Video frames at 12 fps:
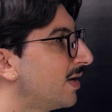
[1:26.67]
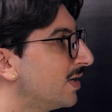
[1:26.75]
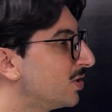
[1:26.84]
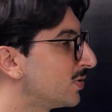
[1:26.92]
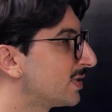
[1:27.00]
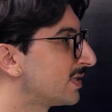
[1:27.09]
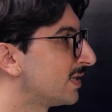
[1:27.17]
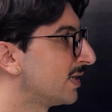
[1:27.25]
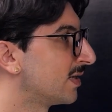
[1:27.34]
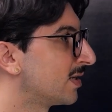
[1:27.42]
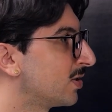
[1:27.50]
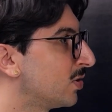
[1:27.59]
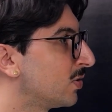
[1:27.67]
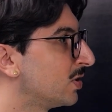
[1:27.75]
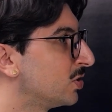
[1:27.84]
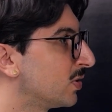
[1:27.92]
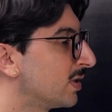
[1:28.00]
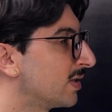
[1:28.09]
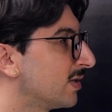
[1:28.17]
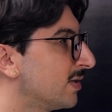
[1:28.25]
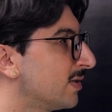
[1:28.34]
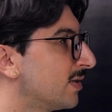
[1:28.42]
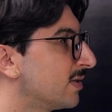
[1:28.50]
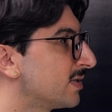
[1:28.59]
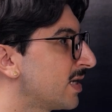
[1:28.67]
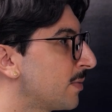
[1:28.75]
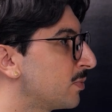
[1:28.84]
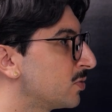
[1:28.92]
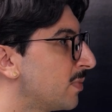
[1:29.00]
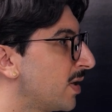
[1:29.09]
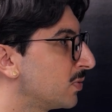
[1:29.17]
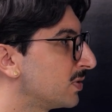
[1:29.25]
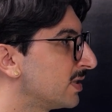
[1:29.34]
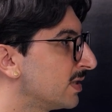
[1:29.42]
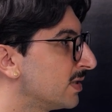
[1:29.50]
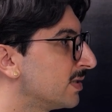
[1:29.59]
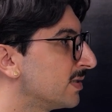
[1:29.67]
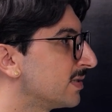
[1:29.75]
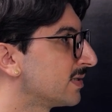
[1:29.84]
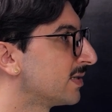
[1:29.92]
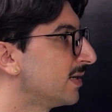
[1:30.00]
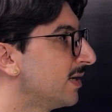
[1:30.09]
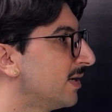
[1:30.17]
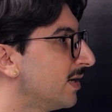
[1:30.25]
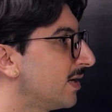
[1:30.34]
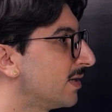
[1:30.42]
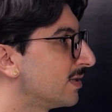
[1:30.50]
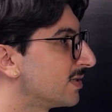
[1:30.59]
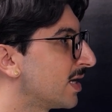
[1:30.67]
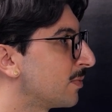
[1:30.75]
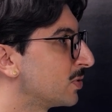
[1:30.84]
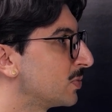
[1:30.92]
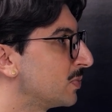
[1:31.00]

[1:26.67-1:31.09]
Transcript: Interesting that you're enjoying the Cyprus mountains and the Cyprus